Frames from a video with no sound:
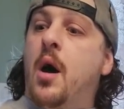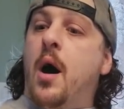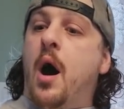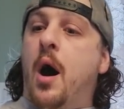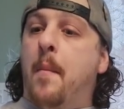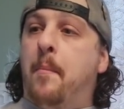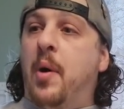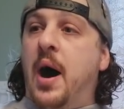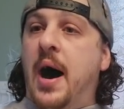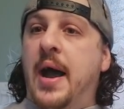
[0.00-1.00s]

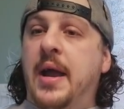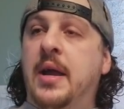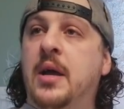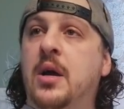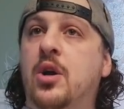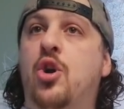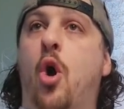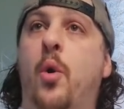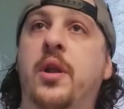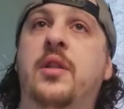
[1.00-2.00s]
by
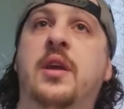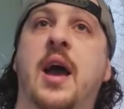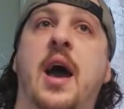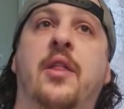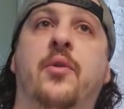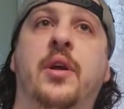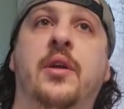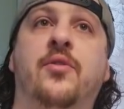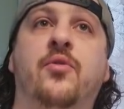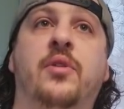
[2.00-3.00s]
going to the Gathering
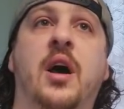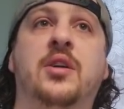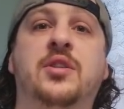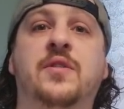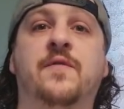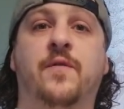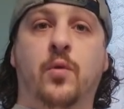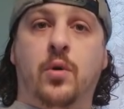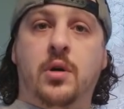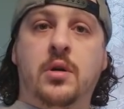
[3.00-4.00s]
in
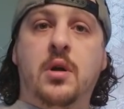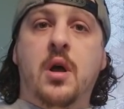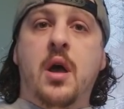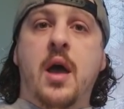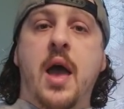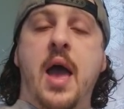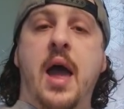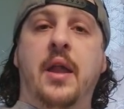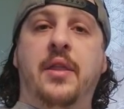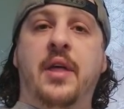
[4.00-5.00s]
2004,
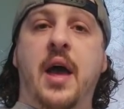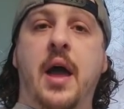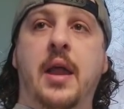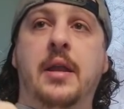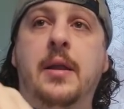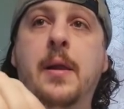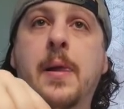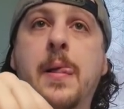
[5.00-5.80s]
and then